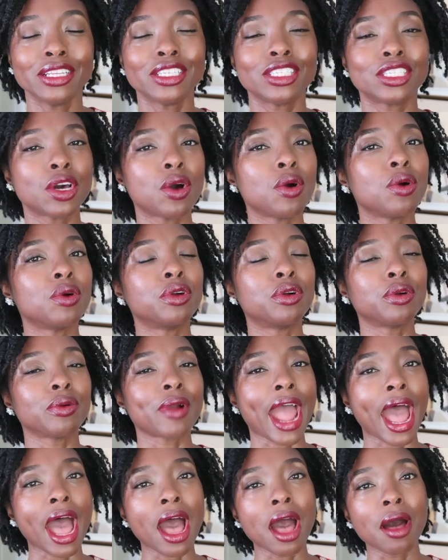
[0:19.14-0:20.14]
So
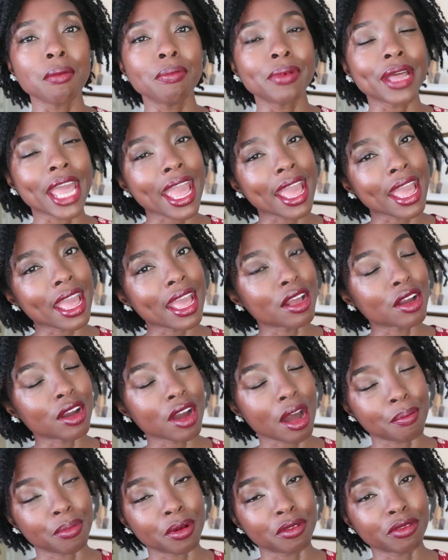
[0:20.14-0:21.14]
grab a
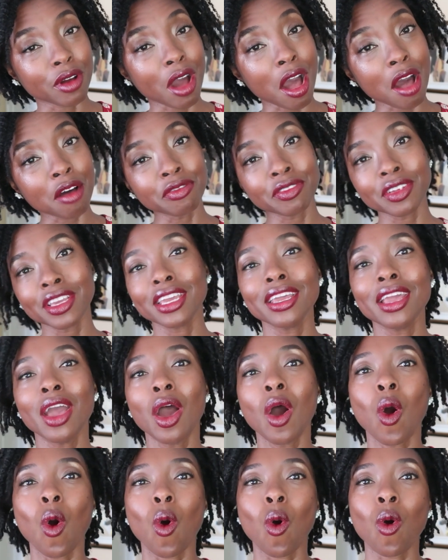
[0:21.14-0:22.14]
cup of coffee
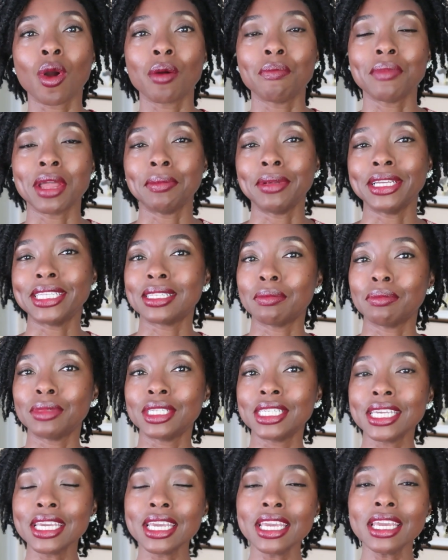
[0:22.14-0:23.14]
or maybe some
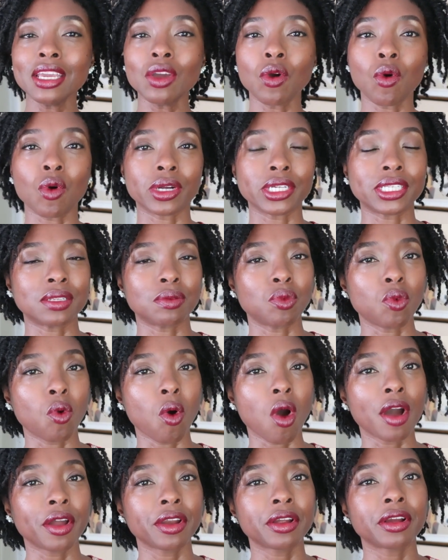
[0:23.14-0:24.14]
tea or some
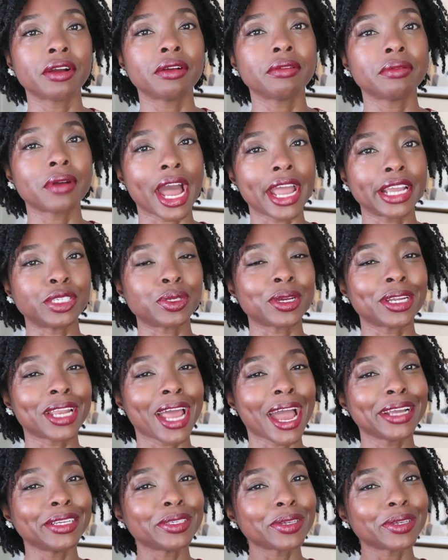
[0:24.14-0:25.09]
water, hydrate,